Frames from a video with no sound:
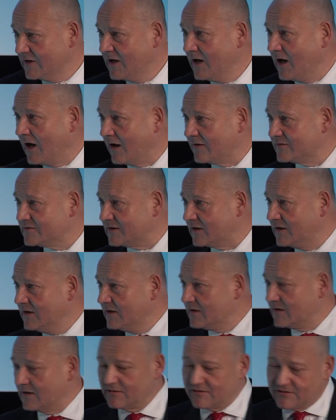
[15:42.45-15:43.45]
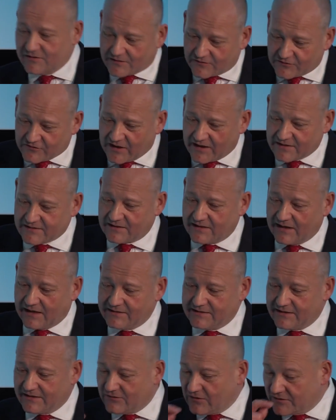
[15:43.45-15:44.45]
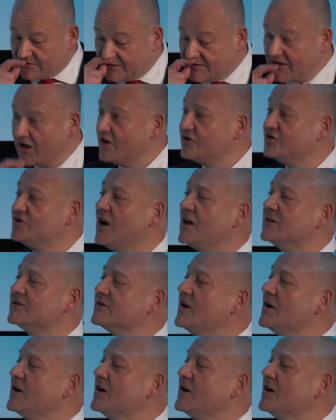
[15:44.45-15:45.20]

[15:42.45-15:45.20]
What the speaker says: after those sort of transatlantic crossings, just